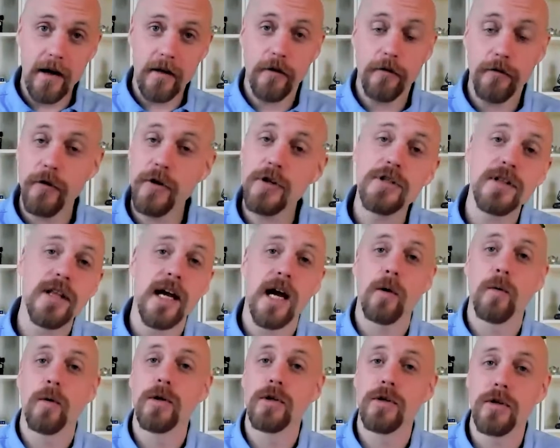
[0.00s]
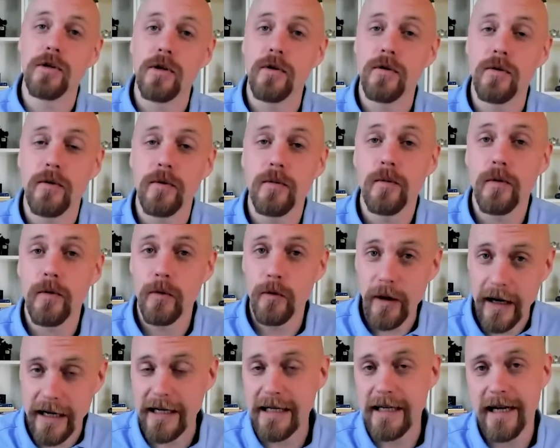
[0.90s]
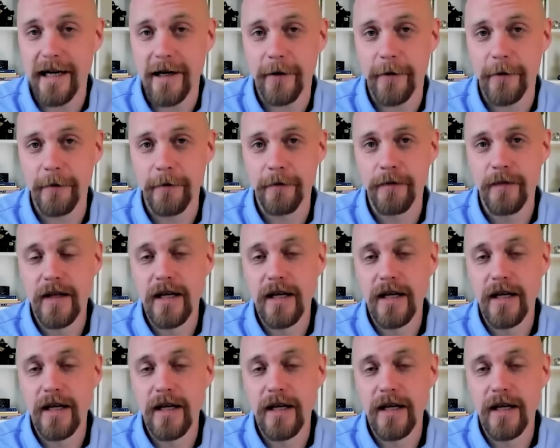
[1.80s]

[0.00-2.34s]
the first thing I want to do right now